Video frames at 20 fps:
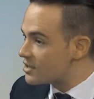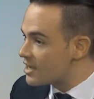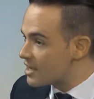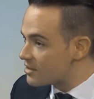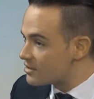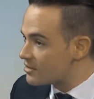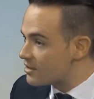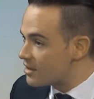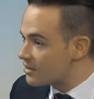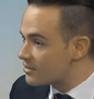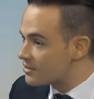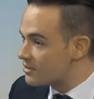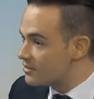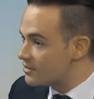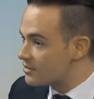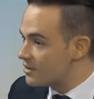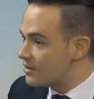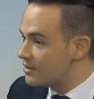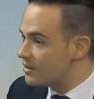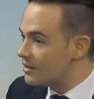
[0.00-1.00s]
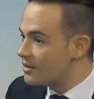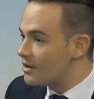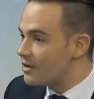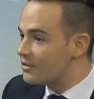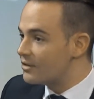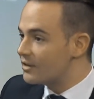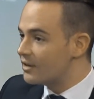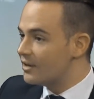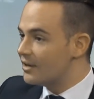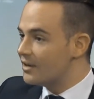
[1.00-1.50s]
textile is concerned, I know
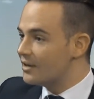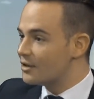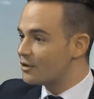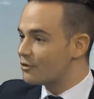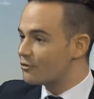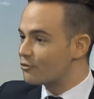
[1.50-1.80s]
the